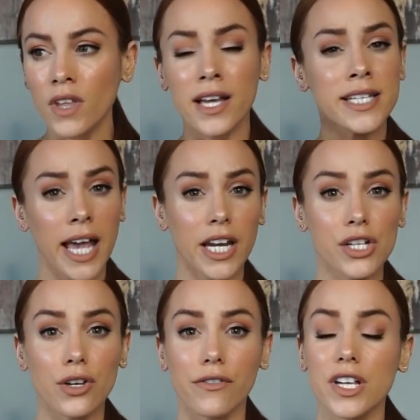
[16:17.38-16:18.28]
a tanning
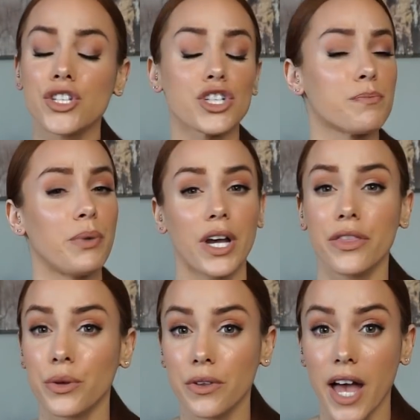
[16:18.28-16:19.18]
service, just book
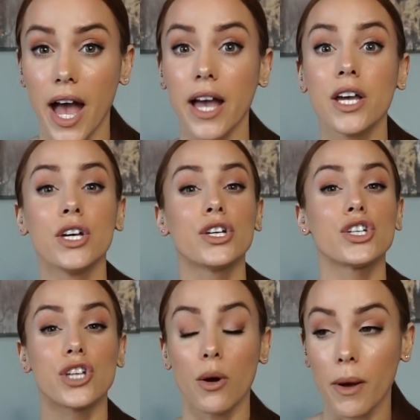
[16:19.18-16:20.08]
it through that.
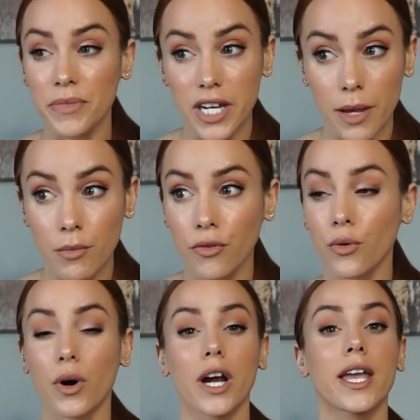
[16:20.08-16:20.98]
Show up the day
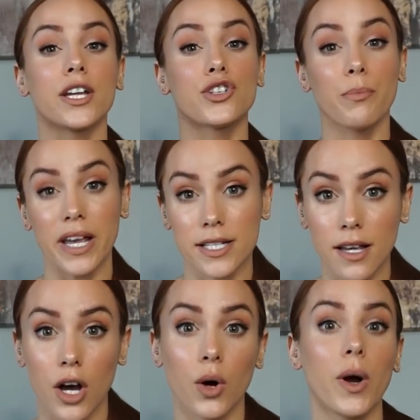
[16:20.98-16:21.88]
before, get your base
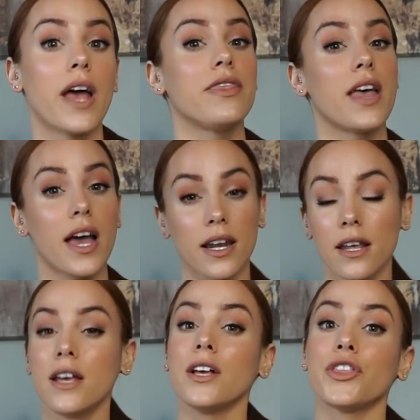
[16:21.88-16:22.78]
coat, and then
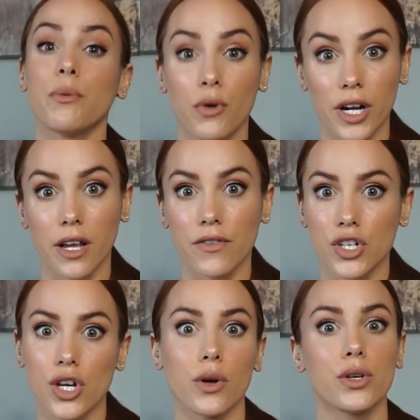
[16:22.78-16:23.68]
the morning of the
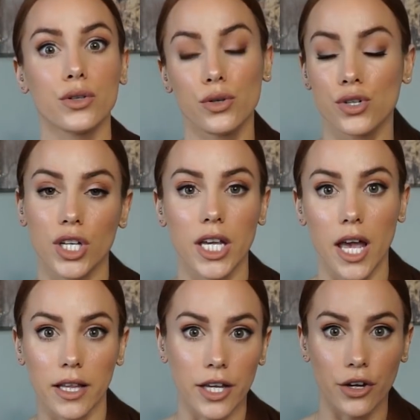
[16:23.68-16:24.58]
show, you'll usually
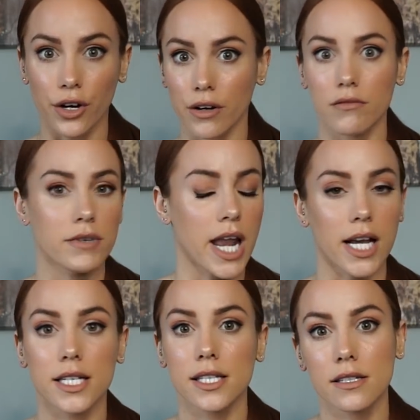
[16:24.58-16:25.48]
get like your
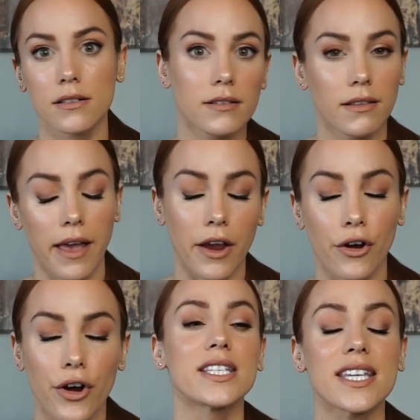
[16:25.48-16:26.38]
next
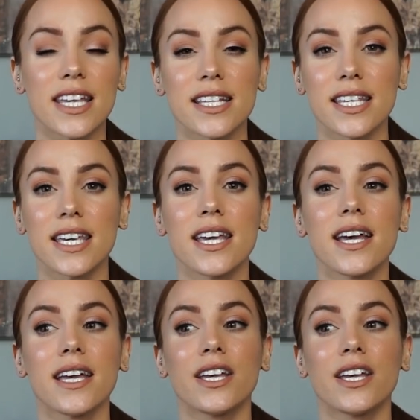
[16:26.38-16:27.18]
layer. It's easy.